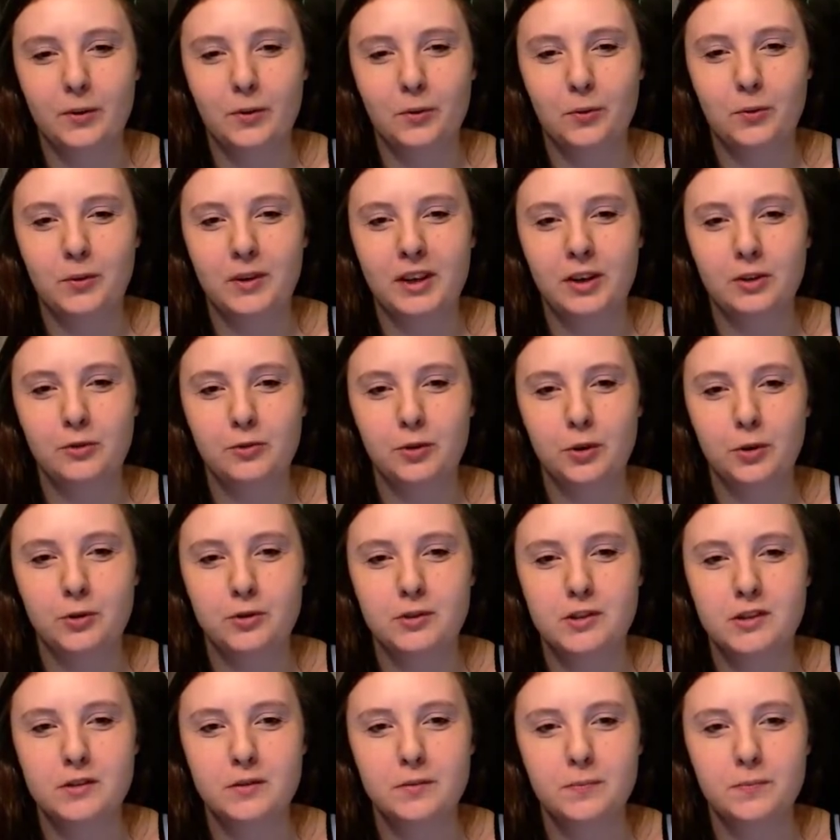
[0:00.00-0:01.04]
wedding
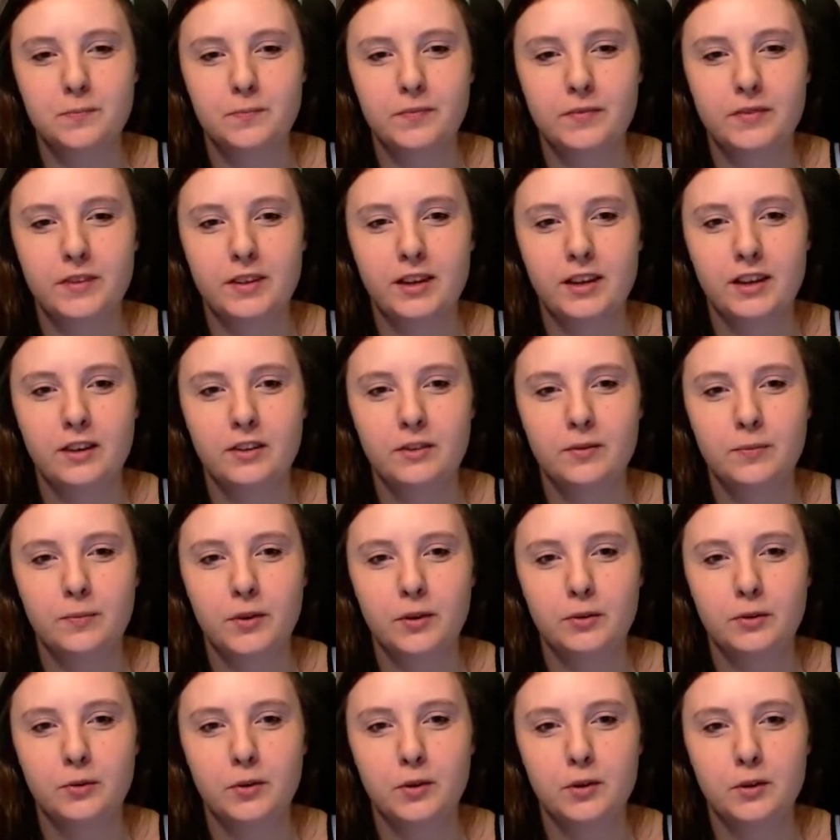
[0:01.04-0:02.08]
photo here on
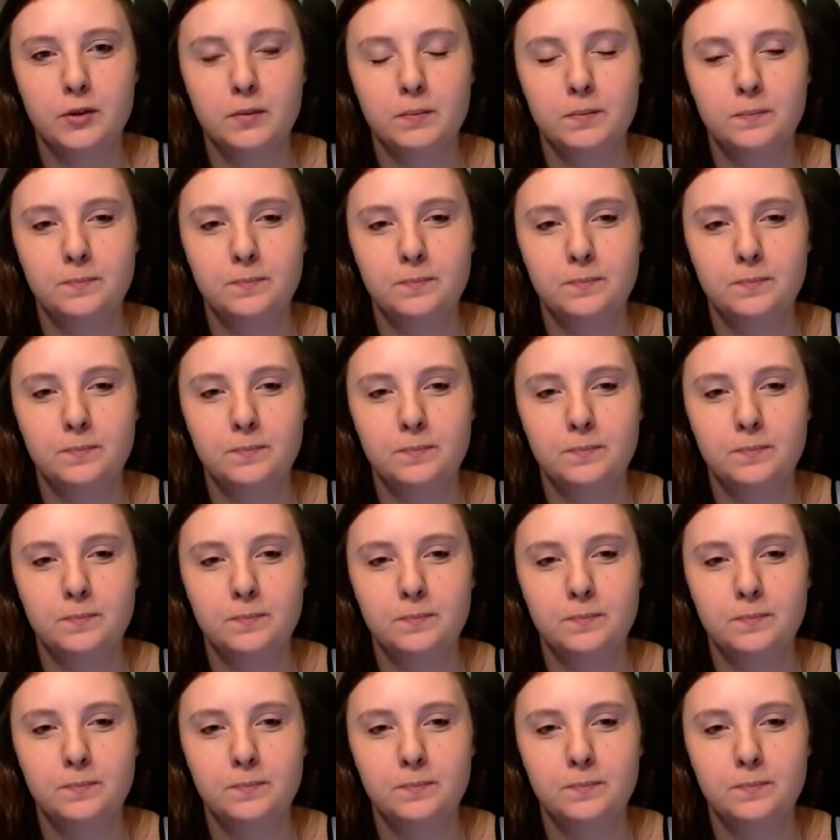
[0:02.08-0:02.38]
the wall.